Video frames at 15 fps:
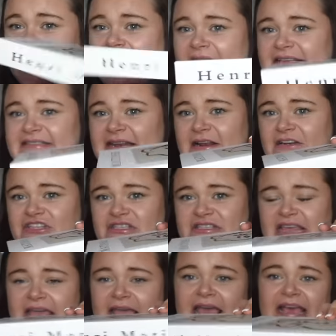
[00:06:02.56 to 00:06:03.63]
nice and I just
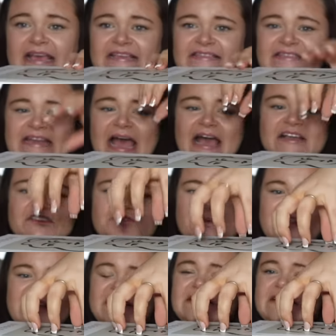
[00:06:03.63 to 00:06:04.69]
think stacked
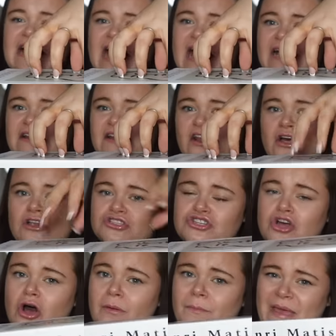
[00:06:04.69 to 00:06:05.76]
with a little candle on
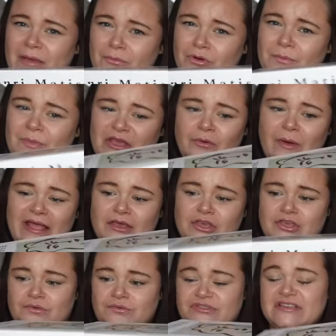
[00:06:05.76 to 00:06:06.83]
top, it would be quite
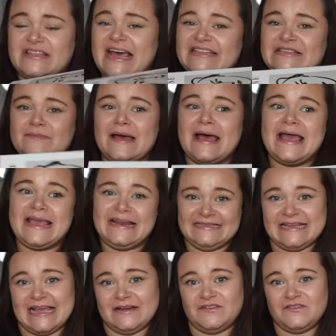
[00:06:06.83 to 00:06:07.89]
cute. So that's my
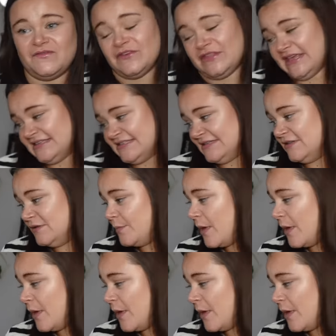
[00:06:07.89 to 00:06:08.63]
intent for this little